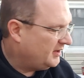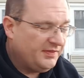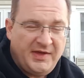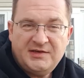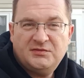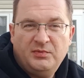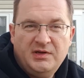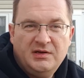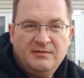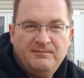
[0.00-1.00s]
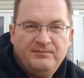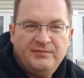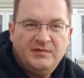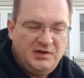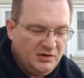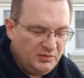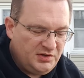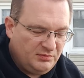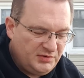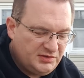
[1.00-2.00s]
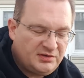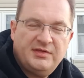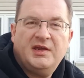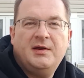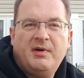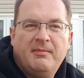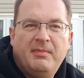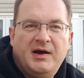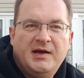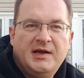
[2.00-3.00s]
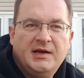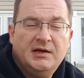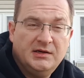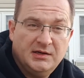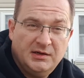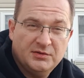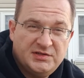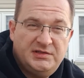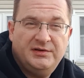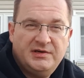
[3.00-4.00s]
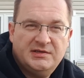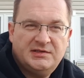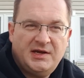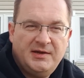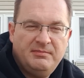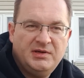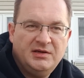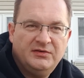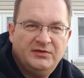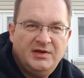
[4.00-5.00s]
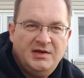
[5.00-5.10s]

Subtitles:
That's when, when you start thinking about buying a serious timepiece,